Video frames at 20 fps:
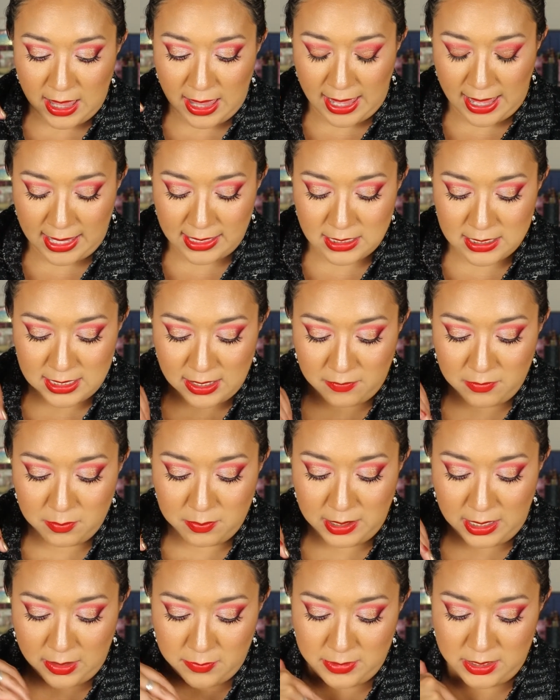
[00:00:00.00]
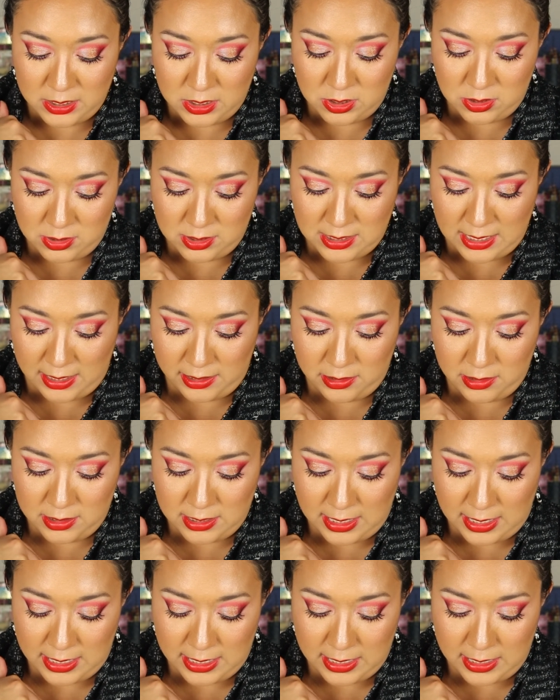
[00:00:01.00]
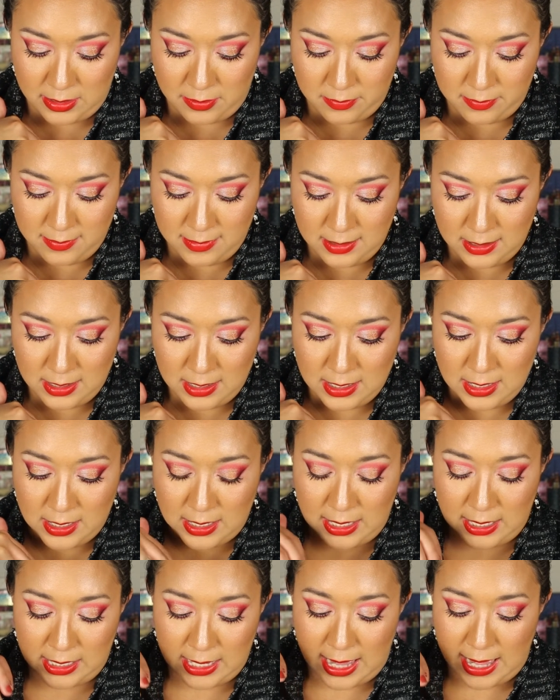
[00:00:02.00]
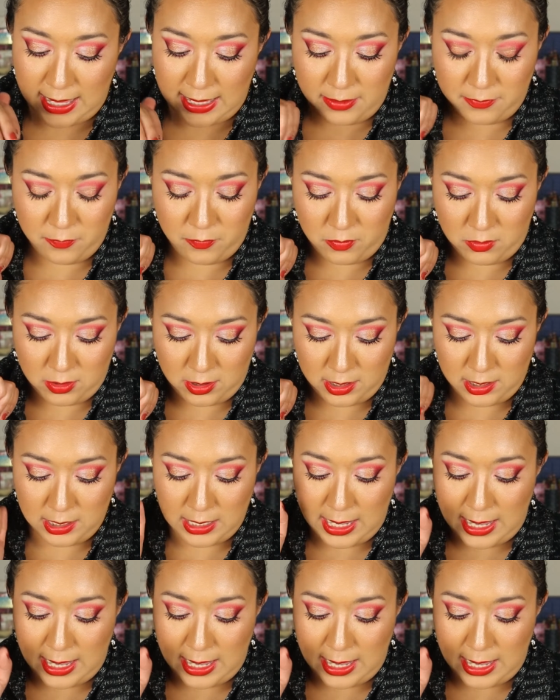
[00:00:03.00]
at seven p m Eastern Standard Time, and I am for it.